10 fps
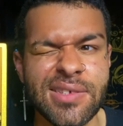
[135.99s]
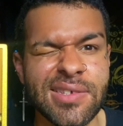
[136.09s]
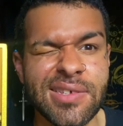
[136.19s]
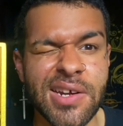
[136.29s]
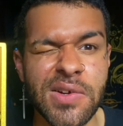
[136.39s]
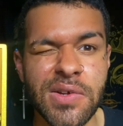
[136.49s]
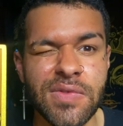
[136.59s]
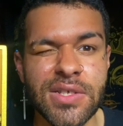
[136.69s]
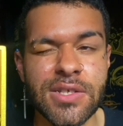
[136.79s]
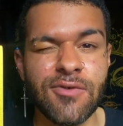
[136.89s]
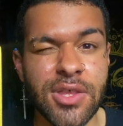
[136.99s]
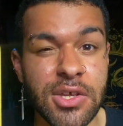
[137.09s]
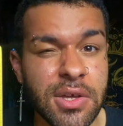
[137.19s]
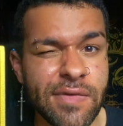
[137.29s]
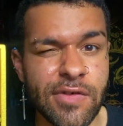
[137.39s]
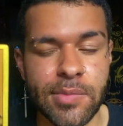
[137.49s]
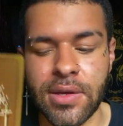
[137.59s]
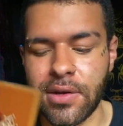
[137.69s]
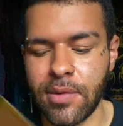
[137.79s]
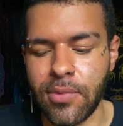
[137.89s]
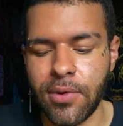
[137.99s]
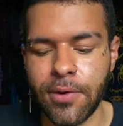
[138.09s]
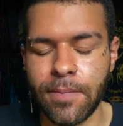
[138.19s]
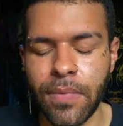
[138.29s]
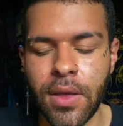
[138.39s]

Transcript: I don't know if this is really good for me anymore.